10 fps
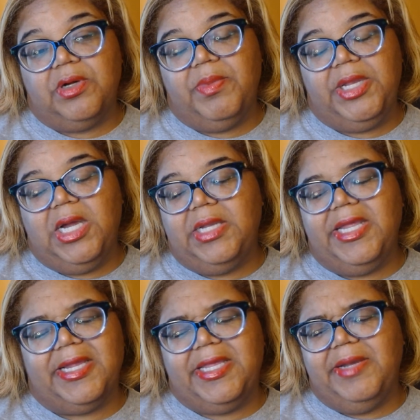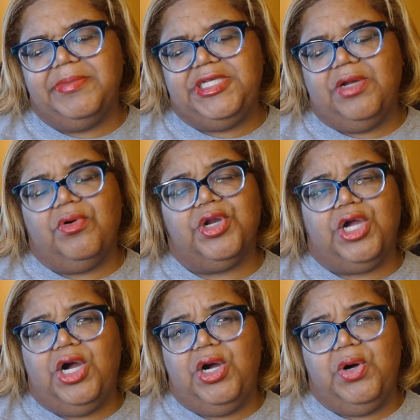I mean, uh, yeah, Kim G are going to
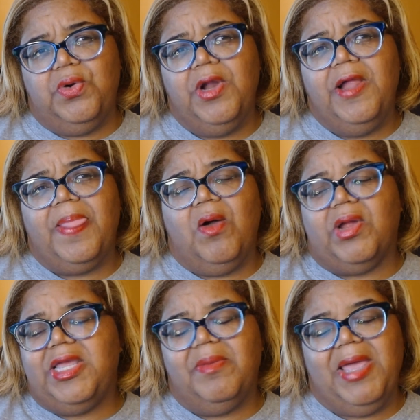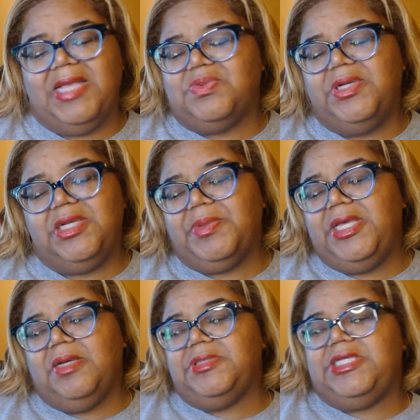go, or Kim S, one of them
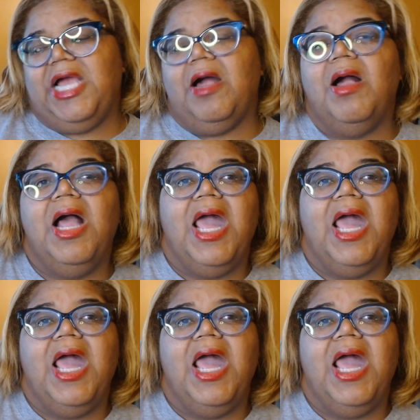Kim's child,